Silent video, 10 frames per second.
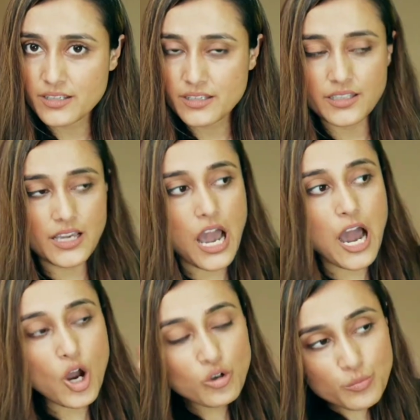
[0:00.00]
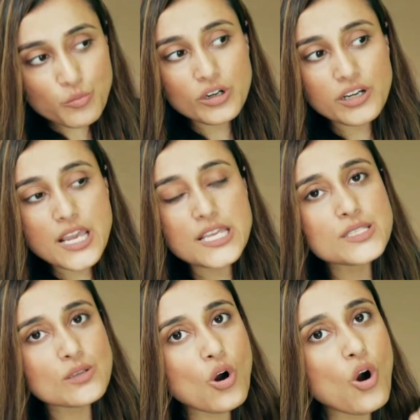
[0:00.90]
the output
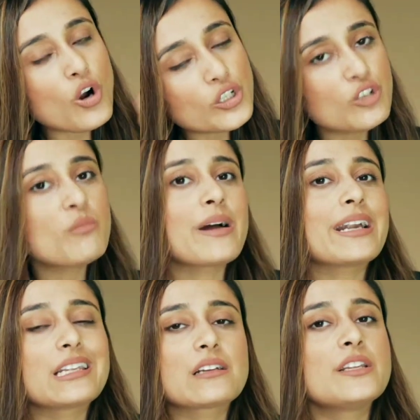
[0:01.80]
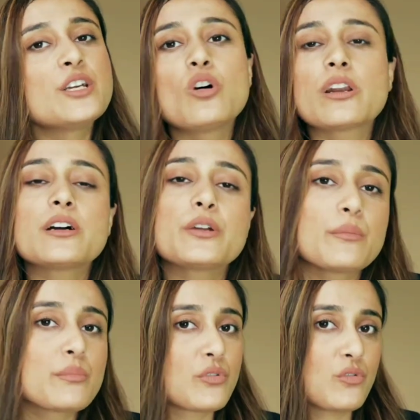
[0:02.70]
is automatically gonna
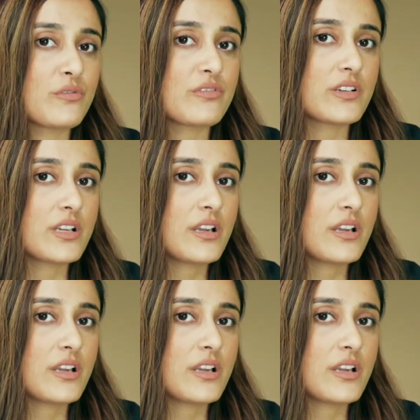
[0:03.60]
improve.